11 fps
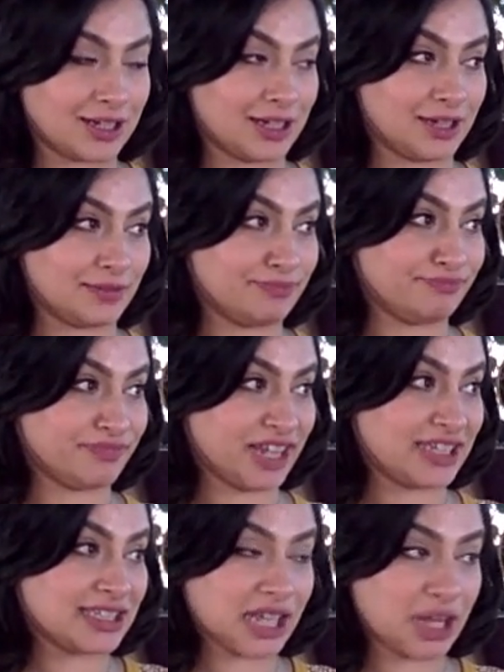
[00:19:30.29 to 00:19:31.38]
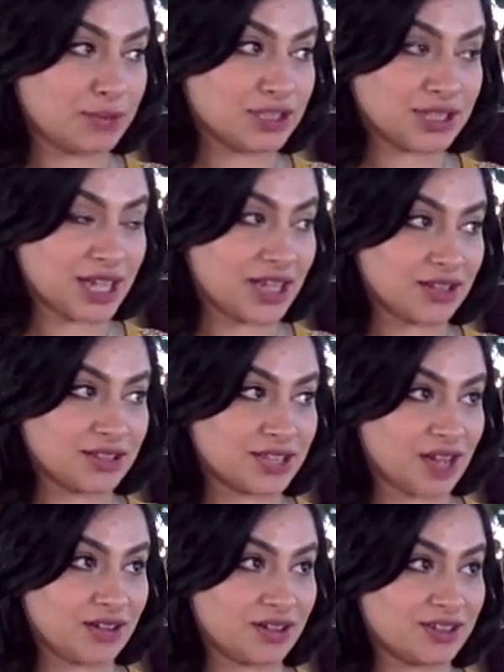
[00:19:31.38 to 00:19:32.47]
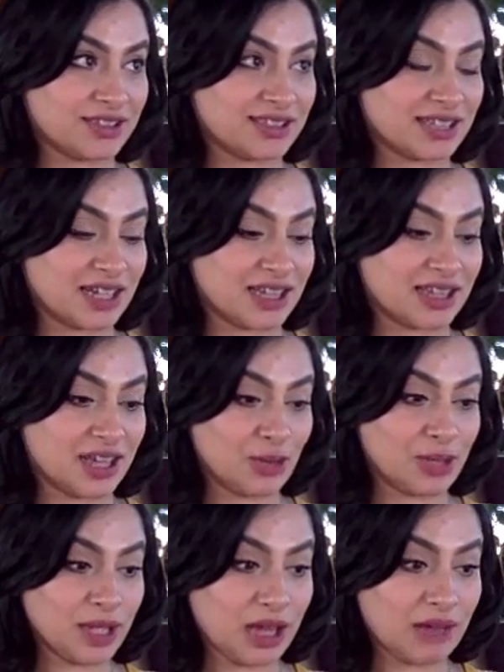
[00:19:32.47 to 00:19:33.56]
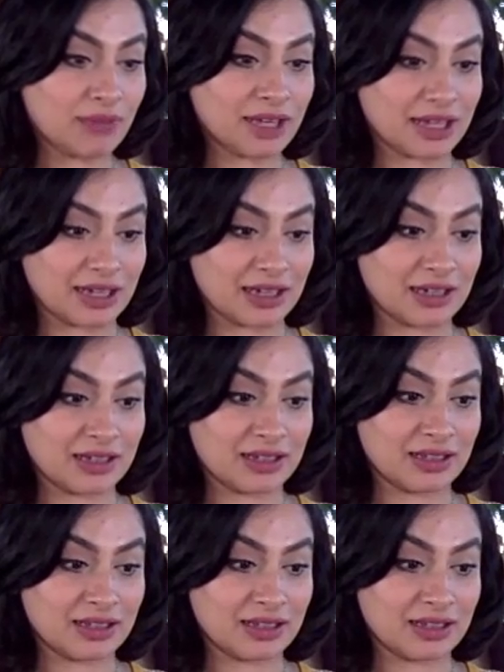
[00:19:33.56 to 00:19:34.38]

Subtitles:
It's like I was saying, those downloads, they'll be coming.